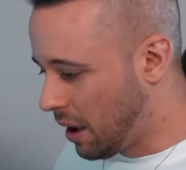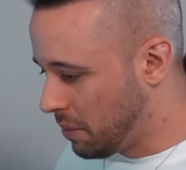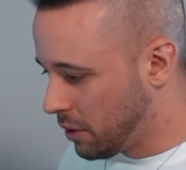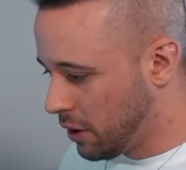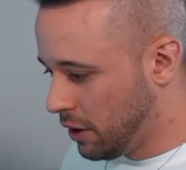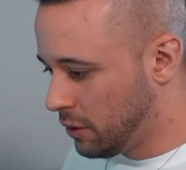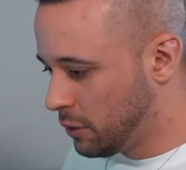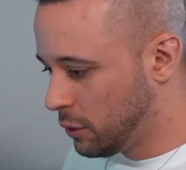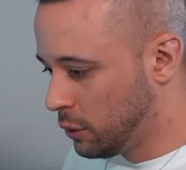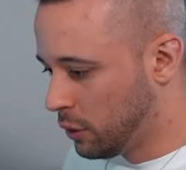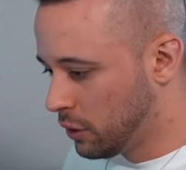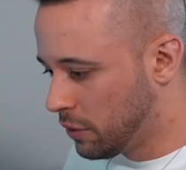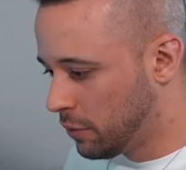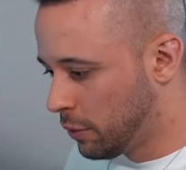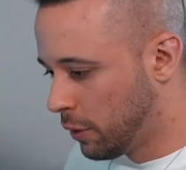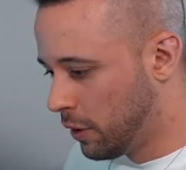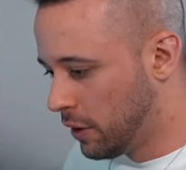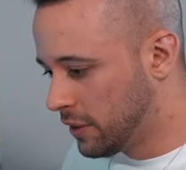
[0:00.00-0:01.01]
I'm going to look
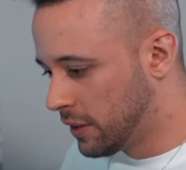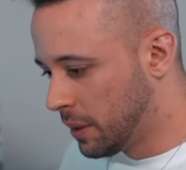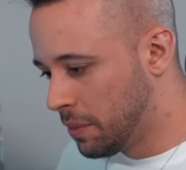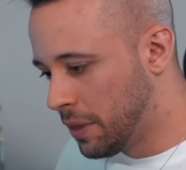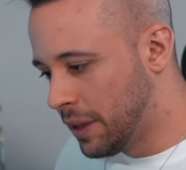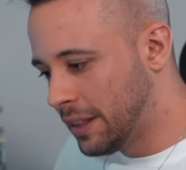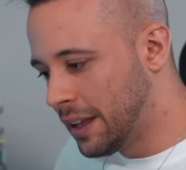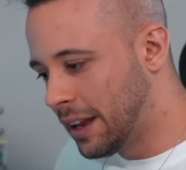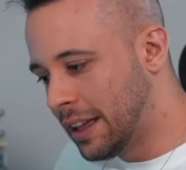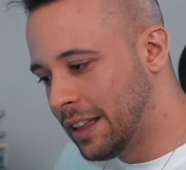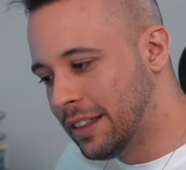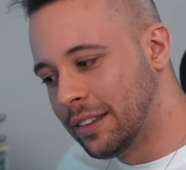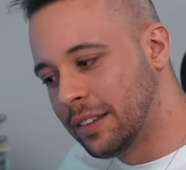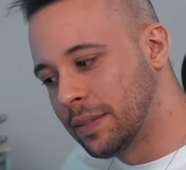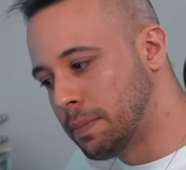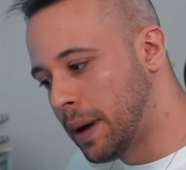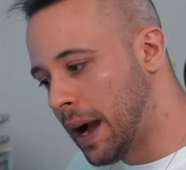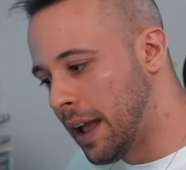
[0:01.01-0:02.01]
for something that
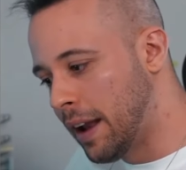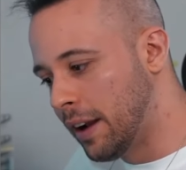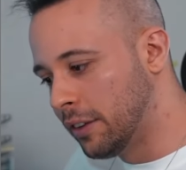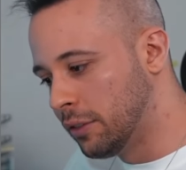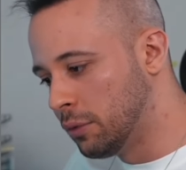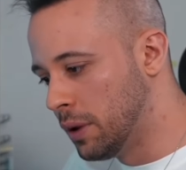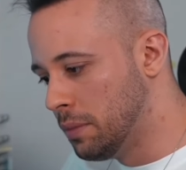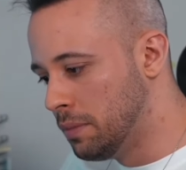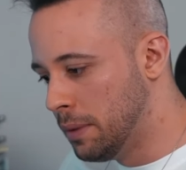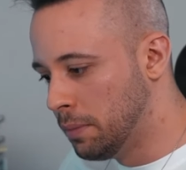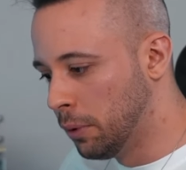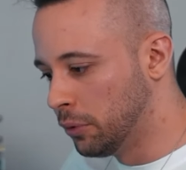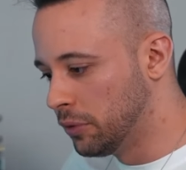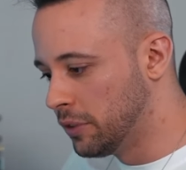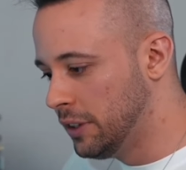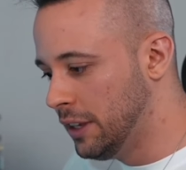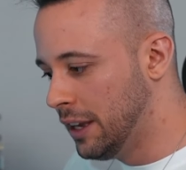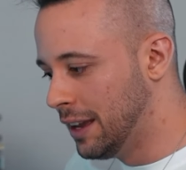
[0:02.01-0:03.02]
inspires when people
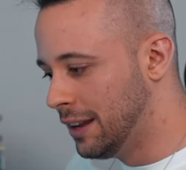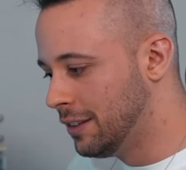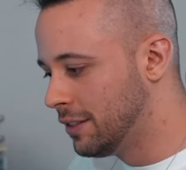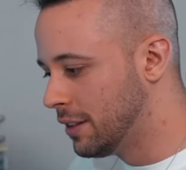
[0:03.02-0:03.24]
see it.